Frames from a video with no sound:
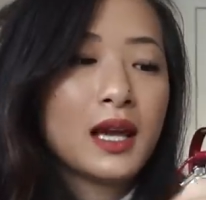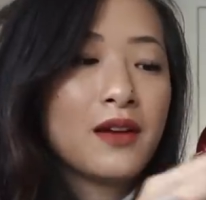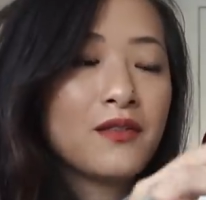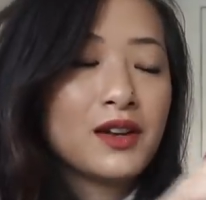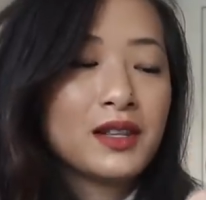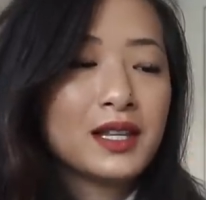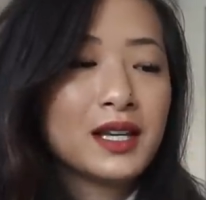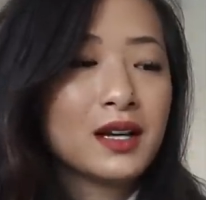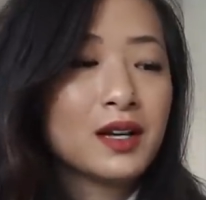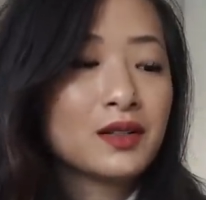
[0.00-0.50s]

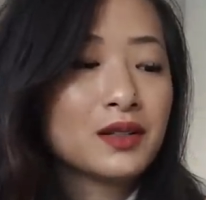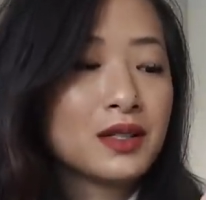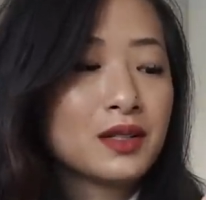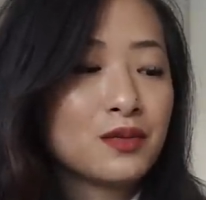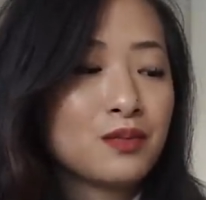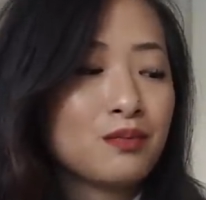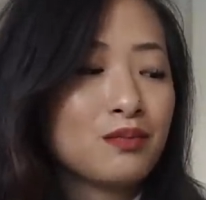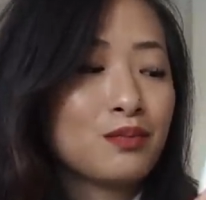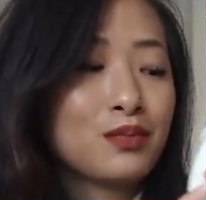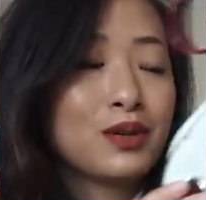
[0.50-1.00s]
Everything else
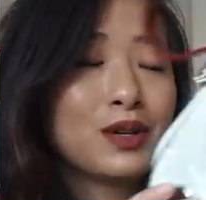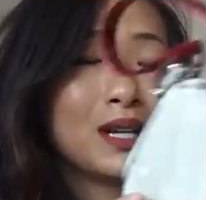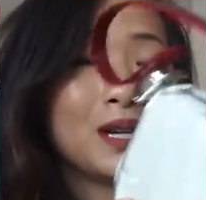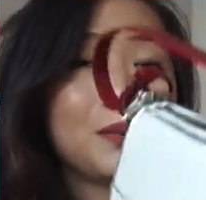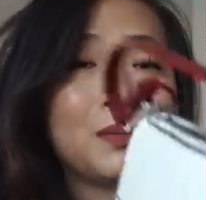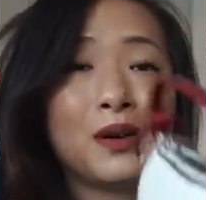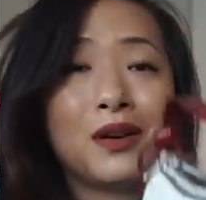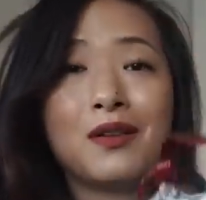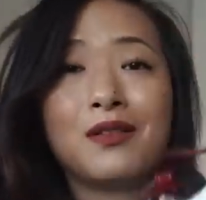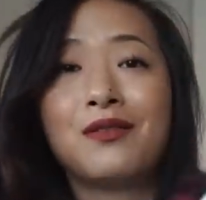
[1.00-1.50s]
is
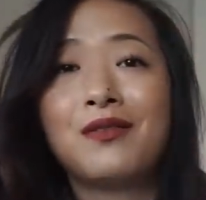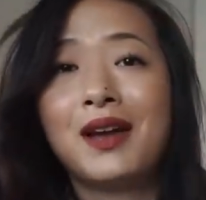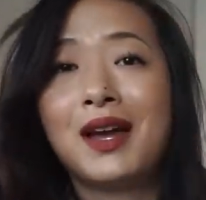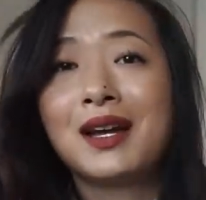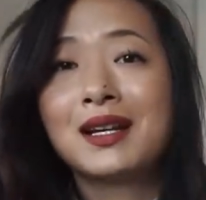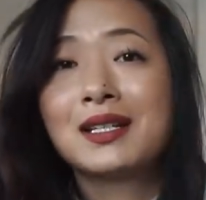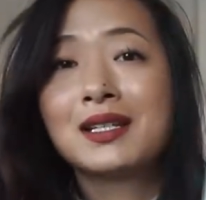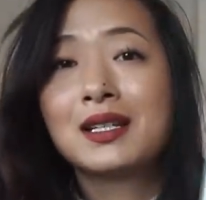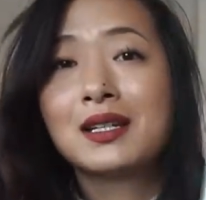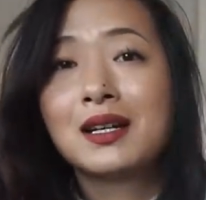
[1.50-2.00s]
pretty
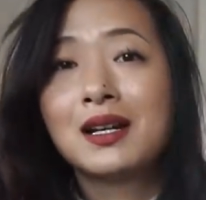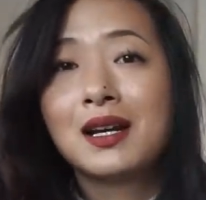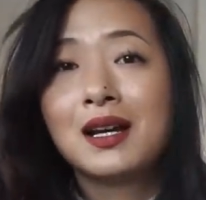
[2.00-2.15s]
perfect.